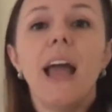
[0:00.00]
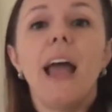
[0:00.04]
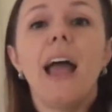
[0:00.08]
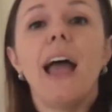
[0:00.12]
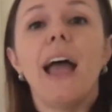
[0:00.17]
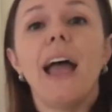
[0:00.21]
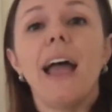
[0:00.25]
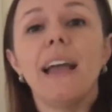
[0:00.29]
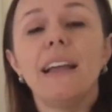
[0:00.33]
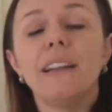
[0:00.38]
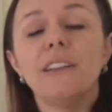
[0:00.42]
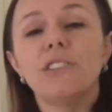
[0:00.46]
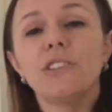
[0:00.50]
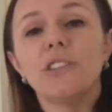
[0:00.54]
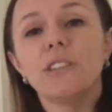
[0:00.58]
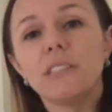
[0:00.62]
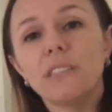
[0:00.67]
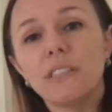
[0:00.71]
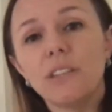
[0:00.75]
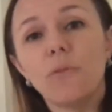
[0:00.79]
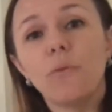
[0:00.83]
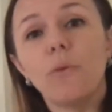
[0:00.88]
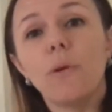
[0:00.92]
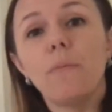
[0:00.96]
And just
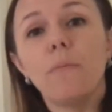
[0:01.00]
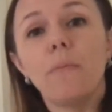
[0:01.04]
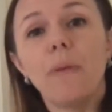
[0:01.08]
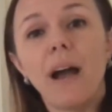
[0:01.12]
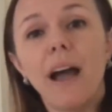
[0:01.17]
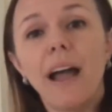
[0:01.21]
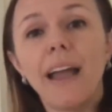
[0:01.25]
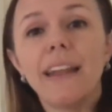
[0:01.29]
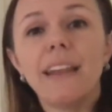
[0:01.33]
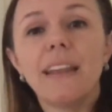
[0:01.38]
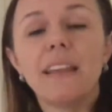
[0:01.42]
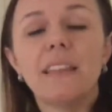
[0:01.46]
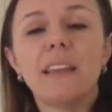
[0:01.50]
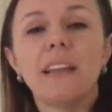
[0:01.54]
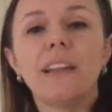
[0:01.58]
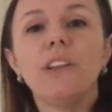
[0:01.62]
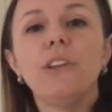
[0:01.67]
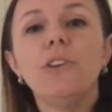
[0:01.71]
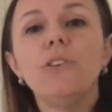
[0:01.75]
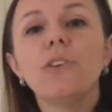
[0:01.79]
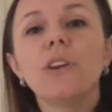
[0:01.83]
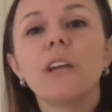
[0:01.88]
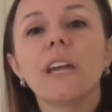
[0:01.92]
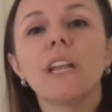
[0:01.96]
a reminder that
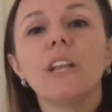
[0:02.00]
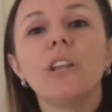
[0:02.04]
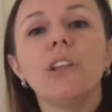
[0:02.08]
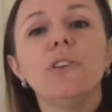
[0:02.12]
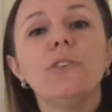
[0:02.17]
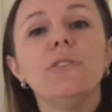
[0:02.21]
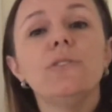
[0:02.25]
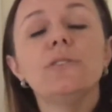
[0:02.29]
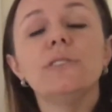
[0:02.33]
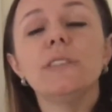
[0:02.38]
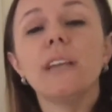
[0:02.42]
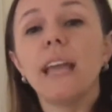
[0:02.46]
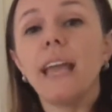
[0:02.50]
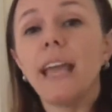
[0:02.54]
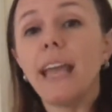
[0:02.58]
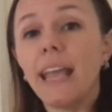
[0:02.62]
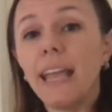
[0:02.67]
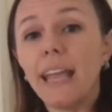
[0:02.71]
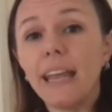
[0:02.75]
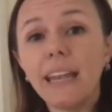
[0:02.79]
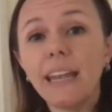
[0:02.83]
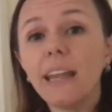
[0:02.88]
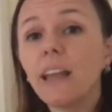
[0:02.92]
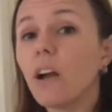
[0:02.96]
you can use
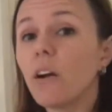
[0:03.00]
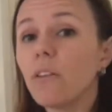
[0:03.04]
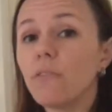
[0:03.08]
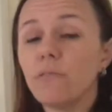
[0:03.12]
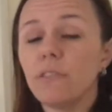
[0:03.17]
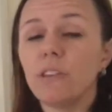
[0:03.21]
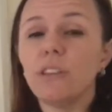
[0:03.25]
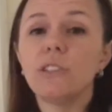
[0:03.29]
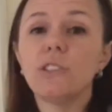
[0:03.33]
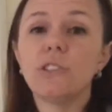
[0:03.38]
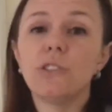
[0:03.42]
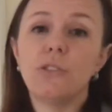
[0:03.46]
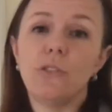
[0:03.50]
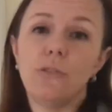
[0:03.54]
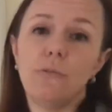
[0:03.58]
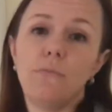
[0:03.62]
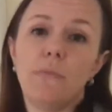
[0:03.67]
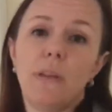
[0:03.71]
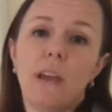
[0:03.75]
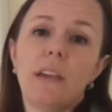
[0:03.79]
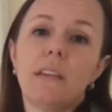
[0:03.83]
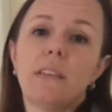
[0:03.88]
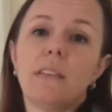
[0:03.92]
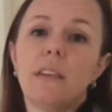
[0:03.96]
any of these two
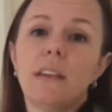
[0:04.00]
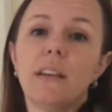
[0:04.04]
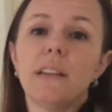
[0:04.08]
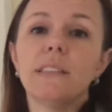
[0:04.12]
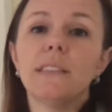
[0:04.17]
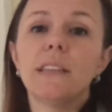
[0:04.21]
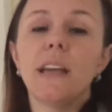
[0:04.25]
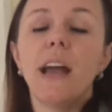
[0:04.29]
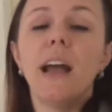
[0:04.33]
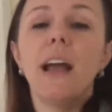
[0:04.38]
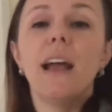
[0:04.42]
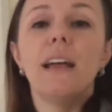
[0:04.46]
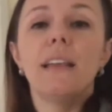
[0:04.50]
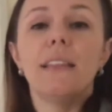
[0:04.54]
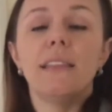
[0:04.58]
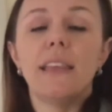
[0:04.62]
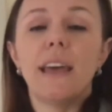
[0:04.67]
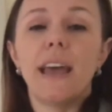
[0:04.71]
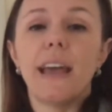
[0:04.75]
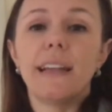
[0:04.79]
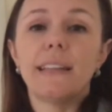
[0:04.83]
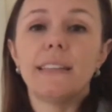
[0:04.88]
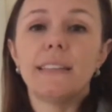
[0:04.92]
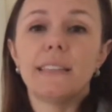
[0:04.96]
methods
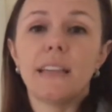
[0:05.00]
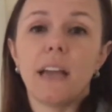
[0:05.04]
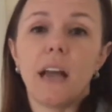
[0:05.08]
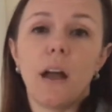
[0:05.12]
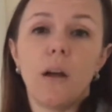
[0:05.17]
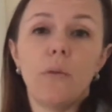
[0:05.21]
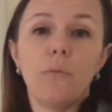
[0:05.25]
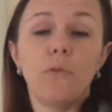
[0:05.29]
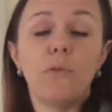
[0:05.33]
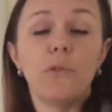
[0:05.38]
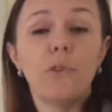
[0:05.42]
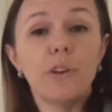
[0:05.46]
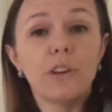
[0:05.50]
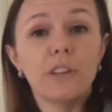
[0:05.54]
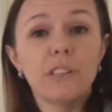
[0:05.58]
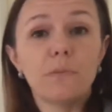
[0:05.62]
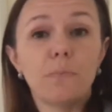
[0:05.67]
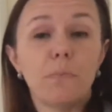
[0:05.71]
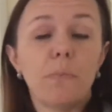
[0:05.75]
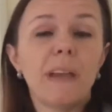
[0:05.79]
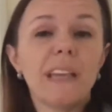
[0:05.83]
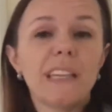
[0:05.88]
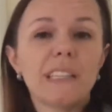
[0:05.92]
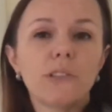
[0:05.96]
that works
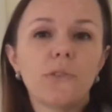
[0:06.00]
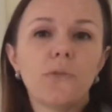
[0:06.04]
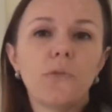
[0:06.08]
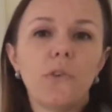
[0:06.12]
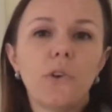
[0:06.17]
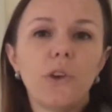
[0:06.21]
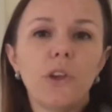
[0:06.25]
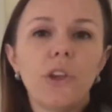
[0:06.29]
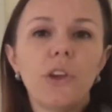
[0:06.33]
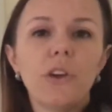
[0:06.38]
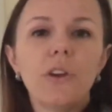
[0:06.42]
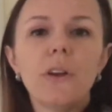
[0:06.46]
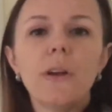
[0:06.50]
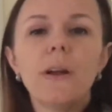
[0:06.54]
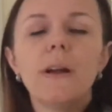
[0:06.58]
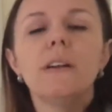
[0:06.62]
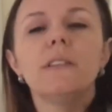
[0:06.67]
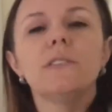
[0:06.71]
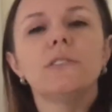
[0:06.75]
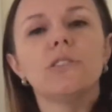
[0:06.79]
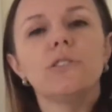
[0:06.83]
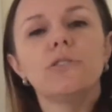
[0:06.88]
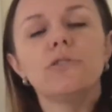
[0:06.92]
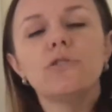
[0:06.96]
best for you.
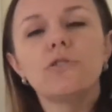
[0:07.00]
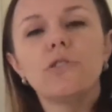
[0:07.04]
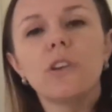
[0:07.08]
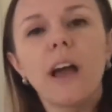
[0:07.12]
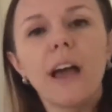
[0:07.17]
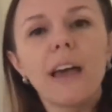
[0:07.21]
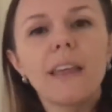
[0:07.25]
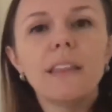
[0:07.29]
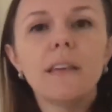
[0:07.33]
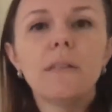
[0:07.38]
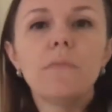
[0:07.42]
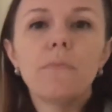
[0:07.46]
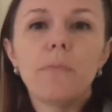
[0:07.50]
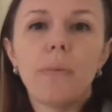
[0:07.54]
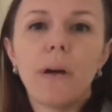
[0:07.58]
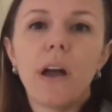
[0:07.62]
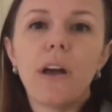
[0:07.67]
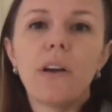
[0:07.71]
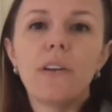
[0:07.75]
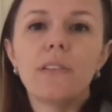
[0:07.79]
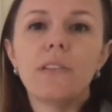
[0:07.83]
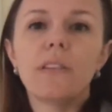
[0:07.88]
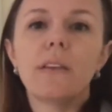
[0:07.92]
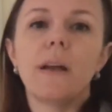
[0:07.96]
So try them
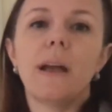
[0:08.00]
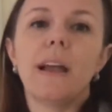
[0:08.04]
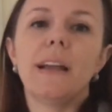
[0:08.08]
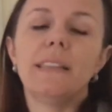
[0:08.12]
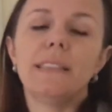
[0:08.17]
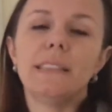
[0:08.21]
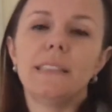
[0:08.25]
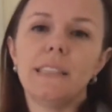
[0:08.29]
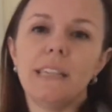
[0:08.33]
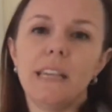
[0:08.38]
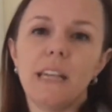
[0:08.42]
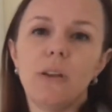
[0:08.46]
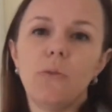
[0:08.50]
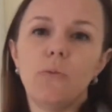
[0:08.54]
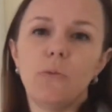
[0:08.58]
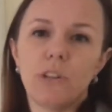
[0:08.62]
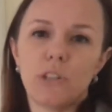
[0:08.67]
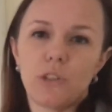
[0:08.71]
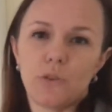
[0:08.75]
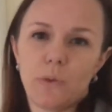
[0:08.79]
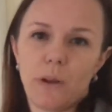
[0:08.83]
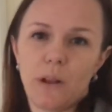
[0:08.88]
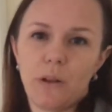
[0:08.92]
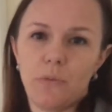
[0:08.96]
both and see
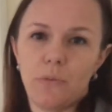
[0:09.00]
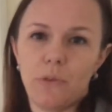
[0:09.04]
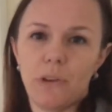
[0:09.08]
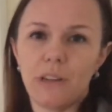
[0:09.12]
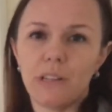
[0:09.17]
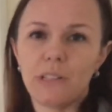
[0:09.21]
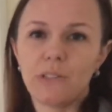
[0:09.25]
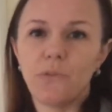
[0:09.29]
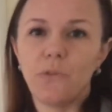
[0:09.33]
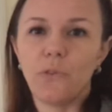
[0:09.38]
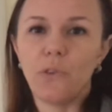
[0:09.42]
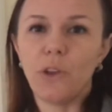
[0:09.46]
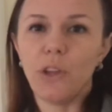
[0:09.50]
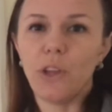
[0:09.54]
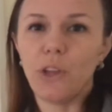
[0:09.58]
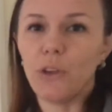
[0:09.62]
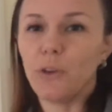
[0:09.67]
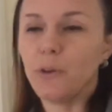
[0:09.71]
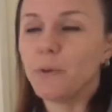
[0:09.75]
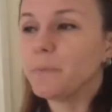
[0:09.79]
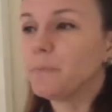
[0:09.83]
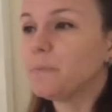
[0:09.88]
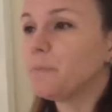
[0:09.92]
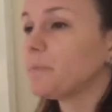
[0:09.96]
which one works for
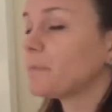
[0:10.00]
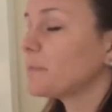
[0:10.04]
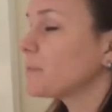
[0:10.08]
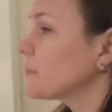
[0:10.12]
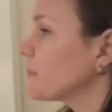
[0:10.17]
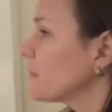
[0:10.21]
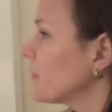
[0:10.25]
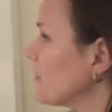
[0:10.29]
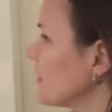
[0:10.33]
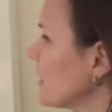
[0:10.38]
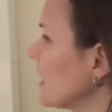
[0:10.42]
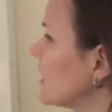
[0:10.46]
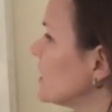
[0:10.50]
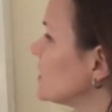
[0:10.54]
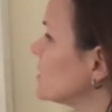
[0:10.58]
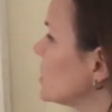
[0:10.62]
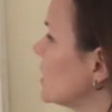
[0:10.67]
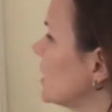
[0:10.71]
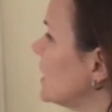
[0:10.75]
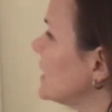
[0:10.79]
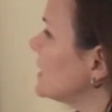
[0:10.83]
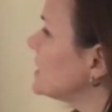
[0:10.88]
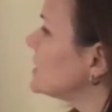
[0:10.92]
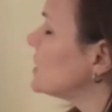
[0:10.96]
you. So
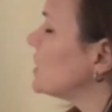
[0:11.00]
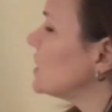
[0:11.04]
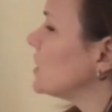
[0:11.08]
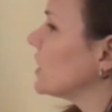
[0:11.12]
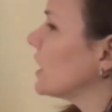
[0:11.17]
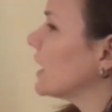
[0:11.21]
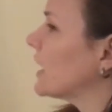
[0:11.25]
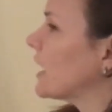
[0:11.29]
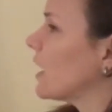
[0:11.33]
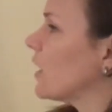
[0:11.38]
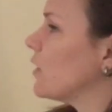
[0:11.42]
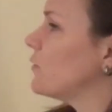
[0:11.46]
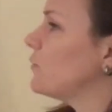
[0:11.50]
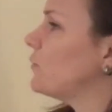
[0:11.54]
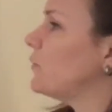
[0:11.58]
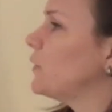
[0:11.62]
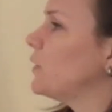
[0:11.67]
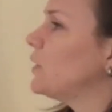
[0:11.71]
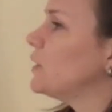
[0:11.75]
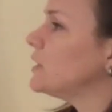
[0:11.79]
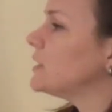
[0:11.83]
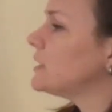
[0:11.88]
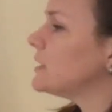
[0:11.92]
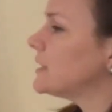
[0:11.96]
let's look at our
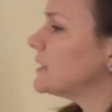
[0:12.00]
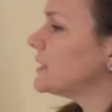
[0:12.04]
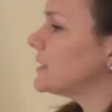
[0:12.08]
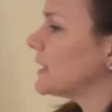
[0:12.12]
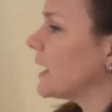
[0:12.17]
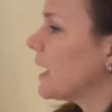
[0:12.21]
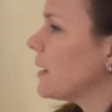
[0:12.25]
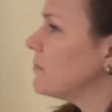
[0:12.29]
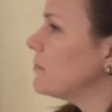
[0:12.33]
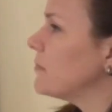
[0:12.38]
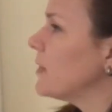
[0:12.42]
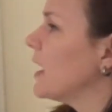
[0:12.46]
first sum,